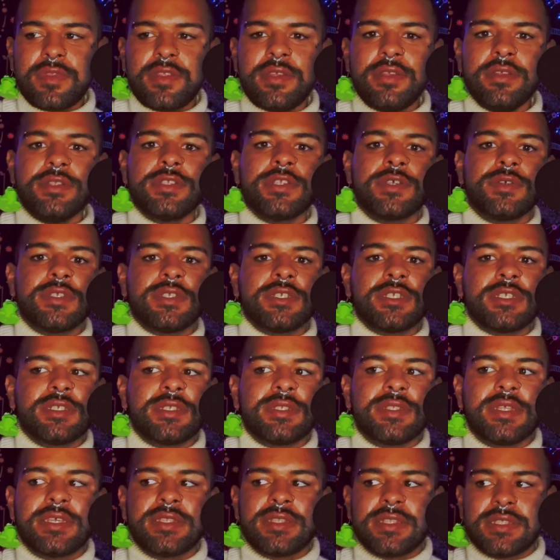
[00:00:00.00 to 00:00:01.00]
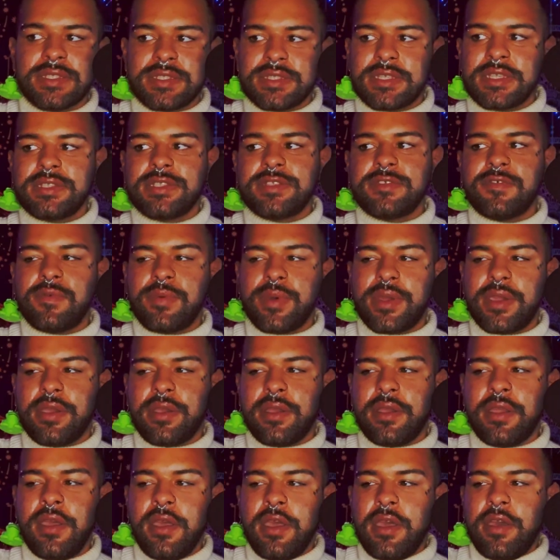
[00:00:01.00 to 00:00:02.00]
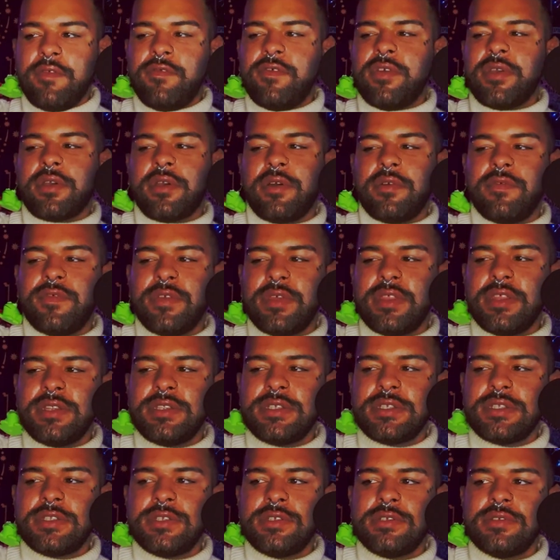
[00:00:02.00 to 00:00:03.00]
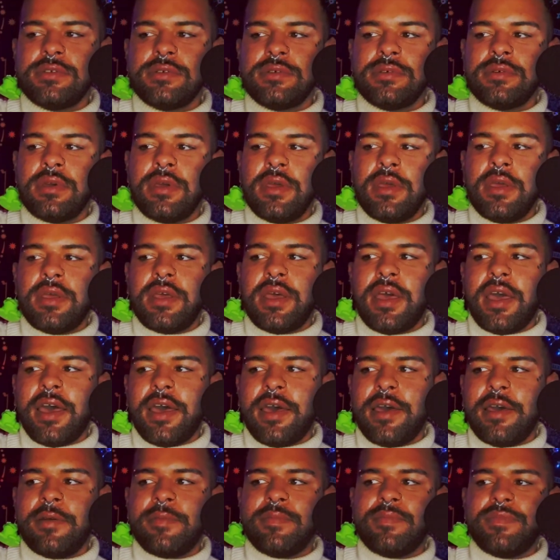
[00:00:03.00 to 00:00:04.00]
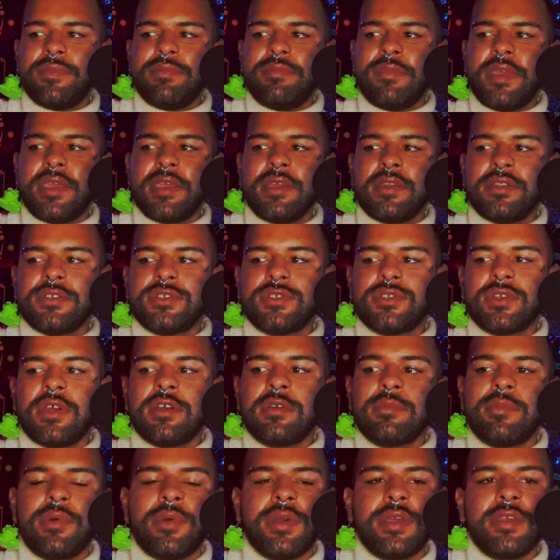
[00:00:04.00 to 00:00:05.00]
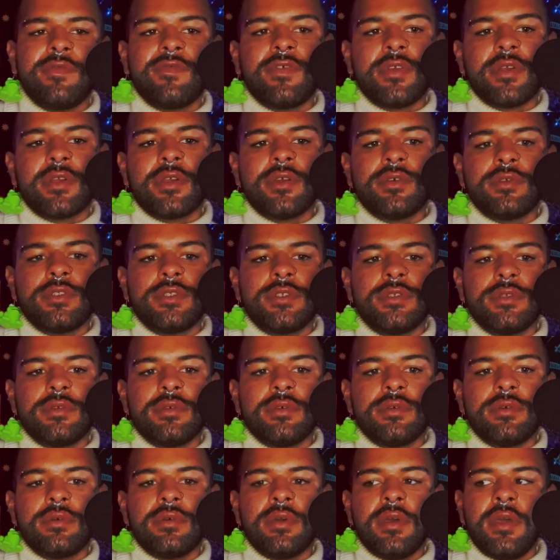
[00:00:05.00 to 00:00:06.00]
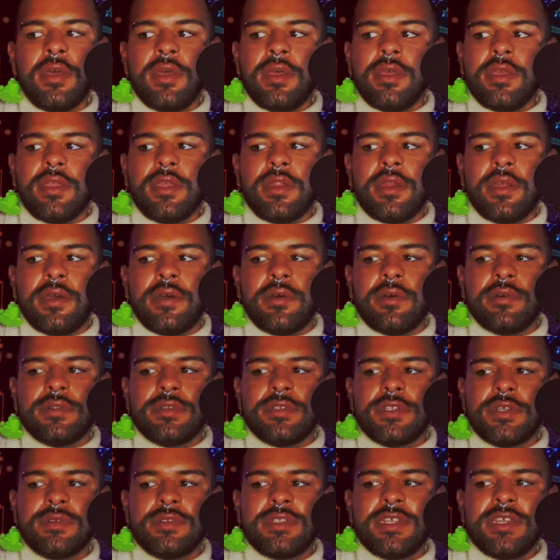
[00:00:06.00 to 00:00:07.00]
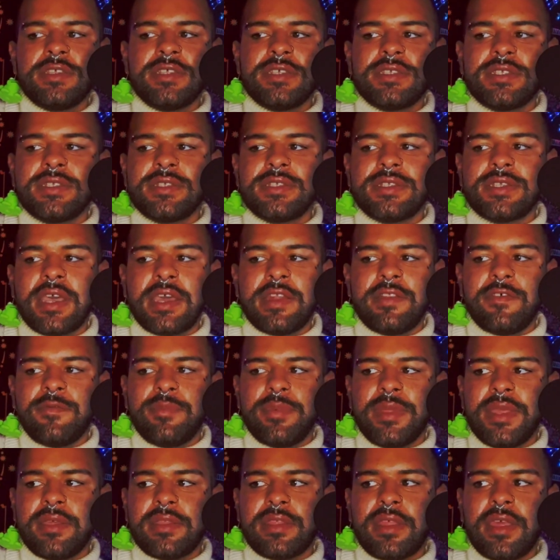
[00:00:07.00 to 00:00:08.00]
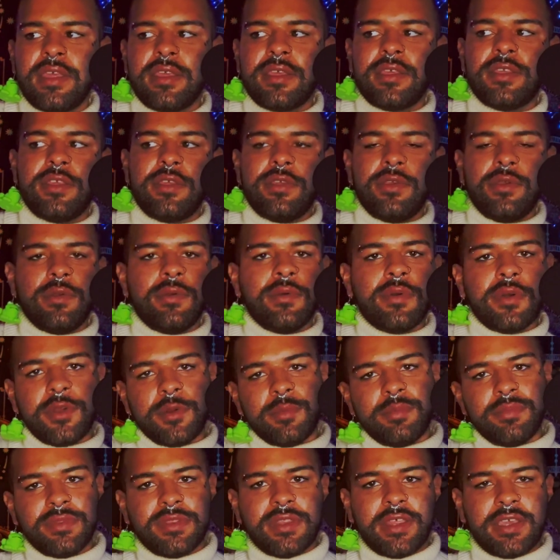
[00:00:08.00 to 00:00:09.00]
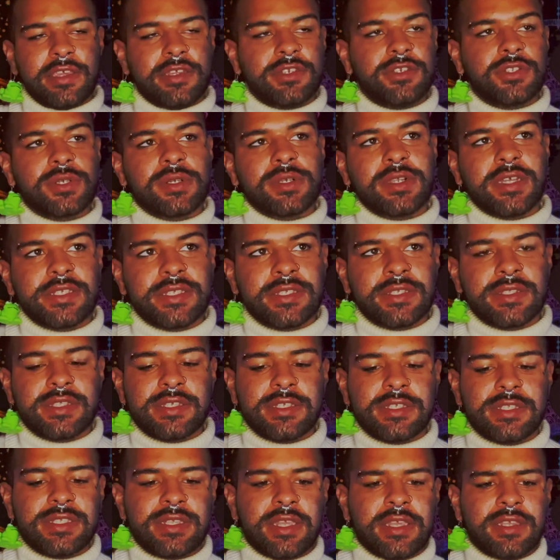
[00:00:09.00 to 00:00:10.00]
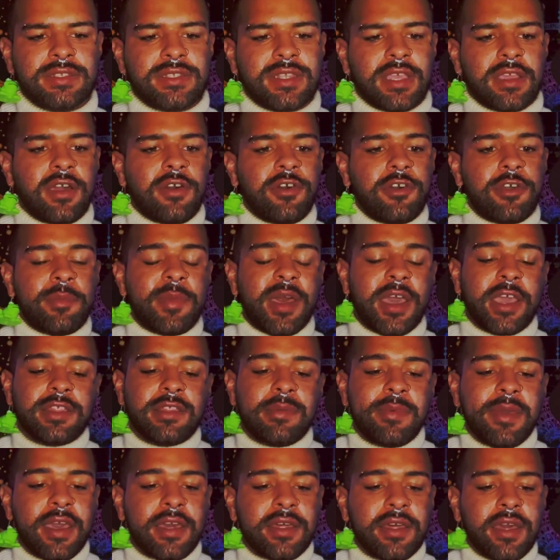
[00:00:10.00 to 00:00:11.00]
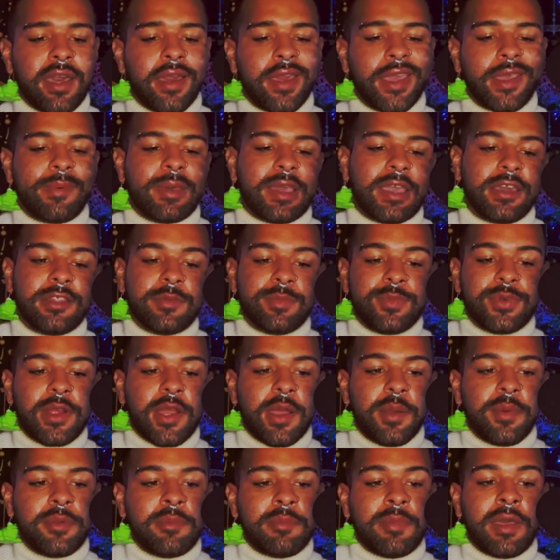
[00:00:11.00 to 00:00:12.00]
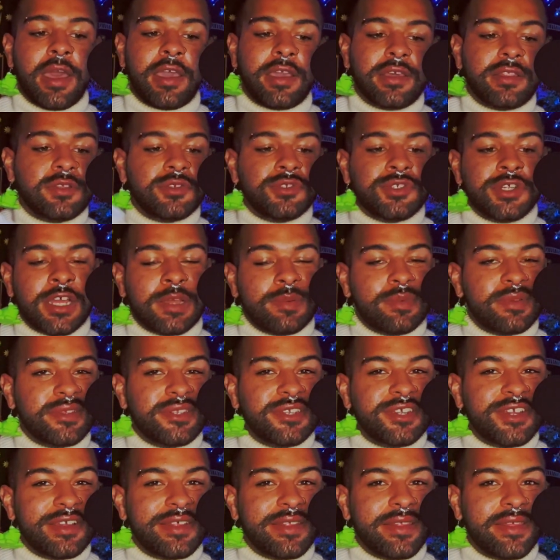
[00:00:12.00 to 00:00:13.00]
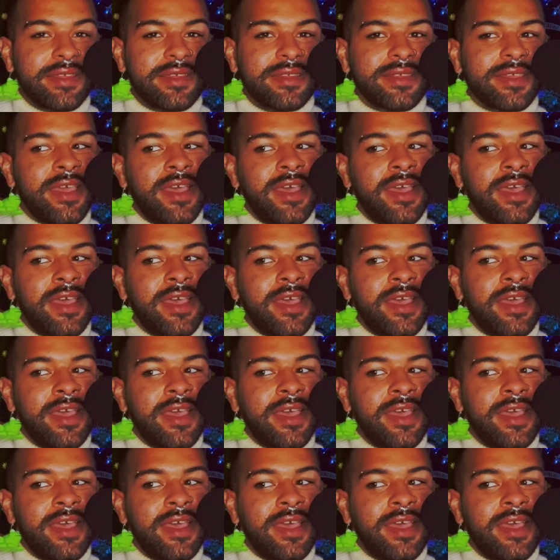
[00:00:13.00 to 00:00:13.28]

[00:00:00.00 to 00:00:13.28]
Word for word: So it's just like this sense of where Virgo really just do um, make it a strong point, Virgo, to, you know, don't take this as a sign of being like you are like internalizing things, things like, oh, am I the bad guy? Am I the problem? Am I the drama, darling?